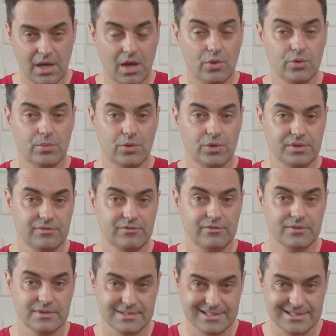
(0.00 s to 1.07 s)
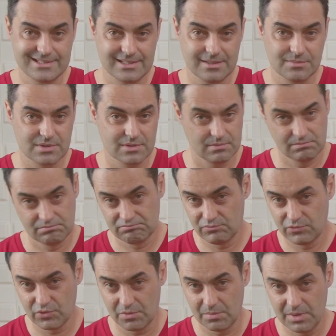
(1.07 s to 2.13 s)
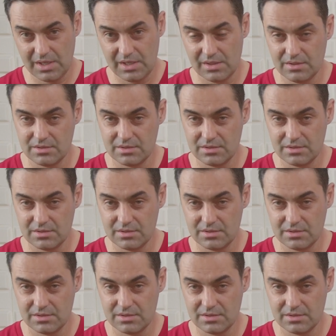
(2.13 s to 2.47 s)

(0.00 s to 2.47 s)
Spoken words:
automotive systems for me